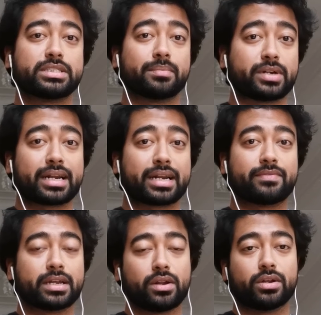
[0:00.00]
subtractive
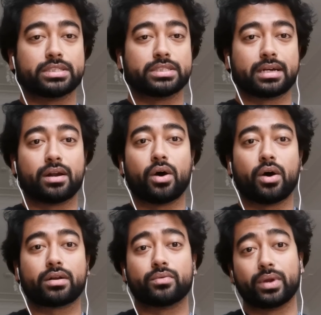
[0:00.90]
technologies are
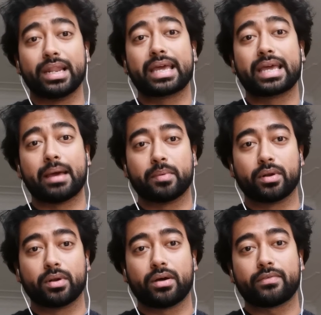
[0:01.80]
not really
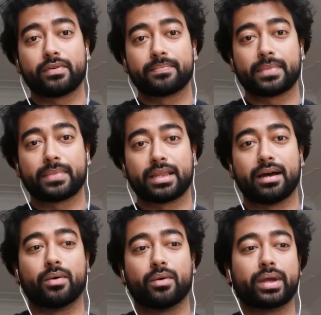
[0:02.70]
capable
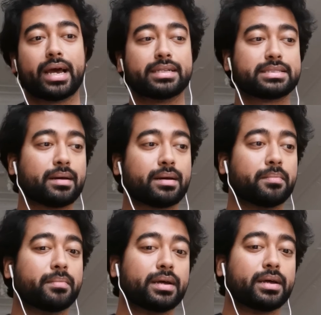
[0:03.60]
of. We had
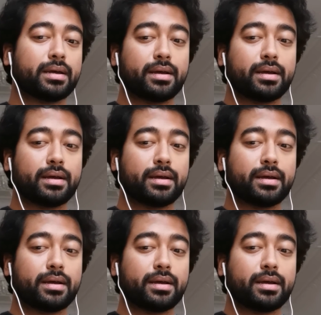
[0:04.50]
some